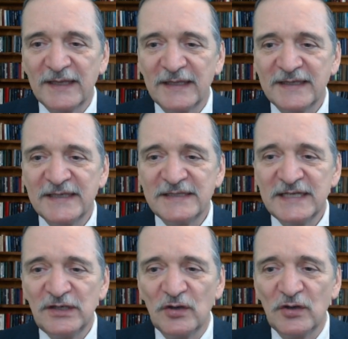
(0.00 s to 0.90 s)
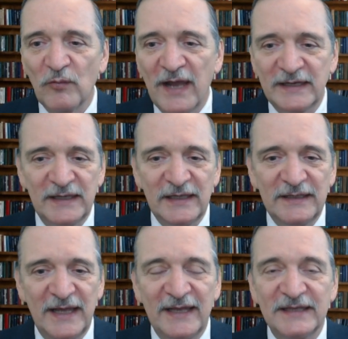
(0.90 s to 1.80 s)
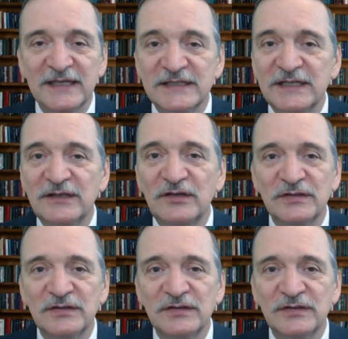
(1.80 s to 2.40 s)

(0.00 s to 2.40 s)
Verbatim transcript: Continue to write in and continue